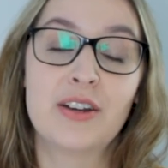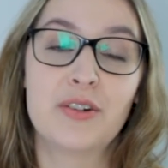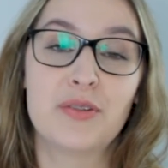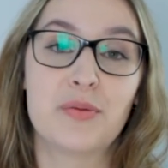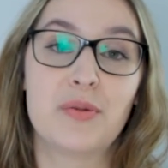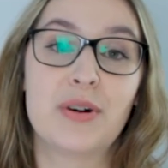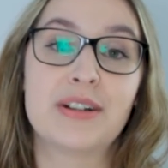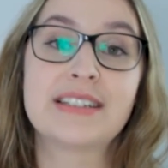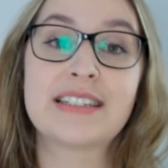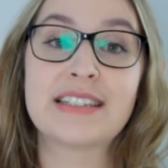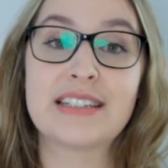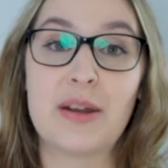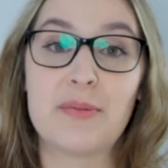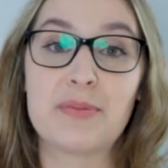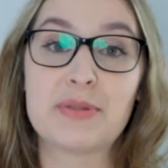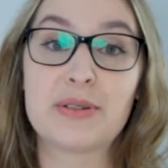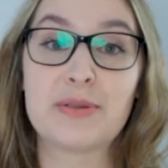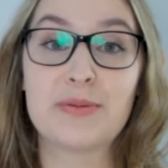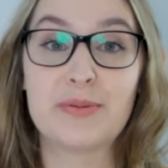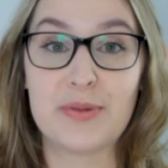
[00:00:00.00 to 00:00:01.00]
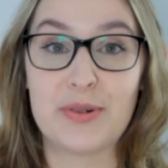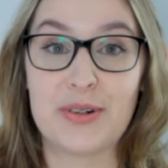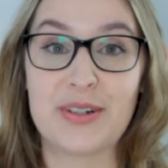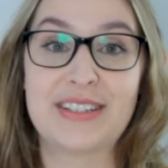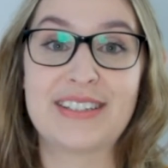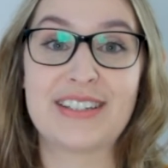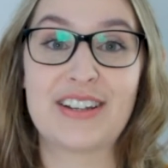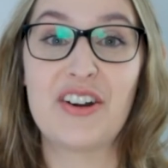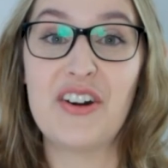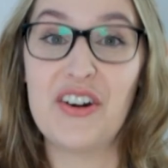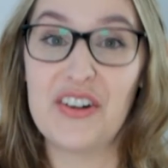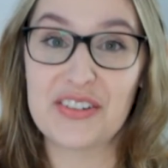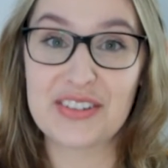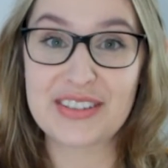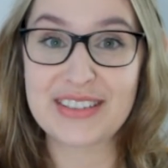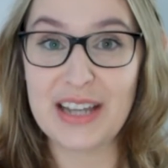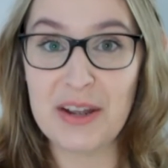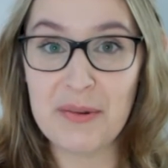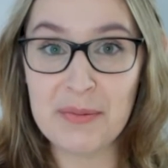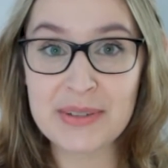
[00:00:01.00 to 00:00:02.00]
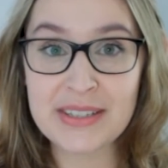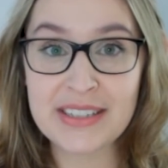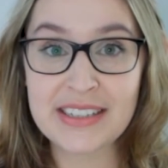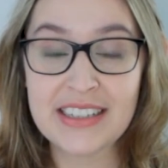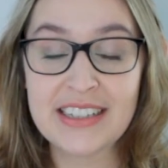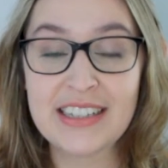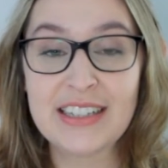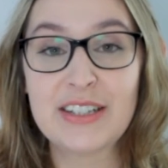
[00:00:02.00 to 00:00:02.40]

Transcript: one step towards a concept.